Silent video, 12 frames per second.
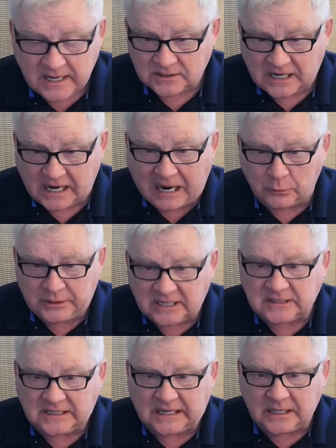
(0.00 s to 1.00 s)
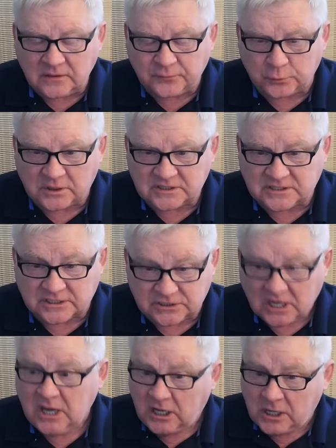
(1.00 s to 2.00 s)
and how it influences,